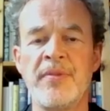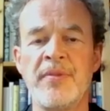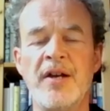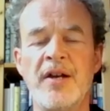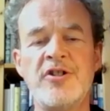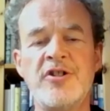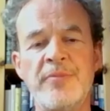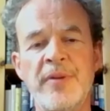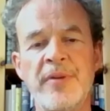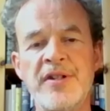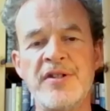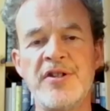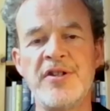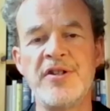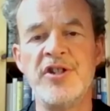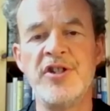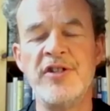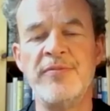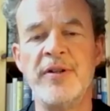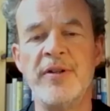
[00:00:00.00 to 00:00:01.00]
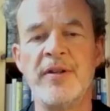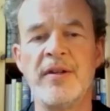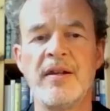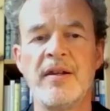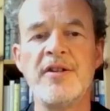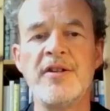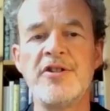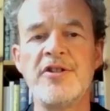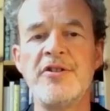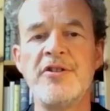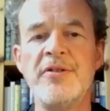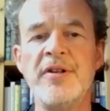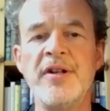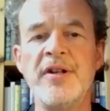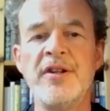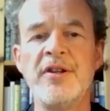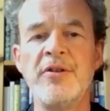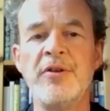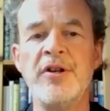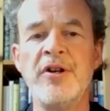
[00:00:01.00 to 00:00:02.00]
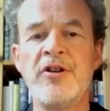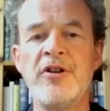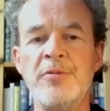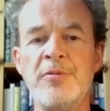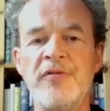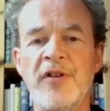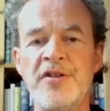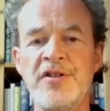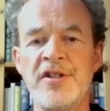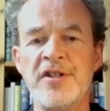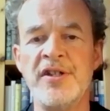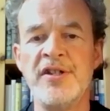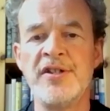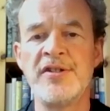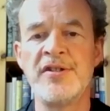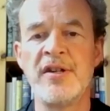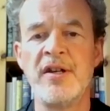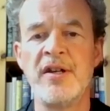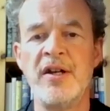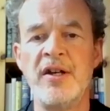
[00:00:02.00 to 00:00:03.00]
A tremendous achievement. Considering that we're a group of volunteers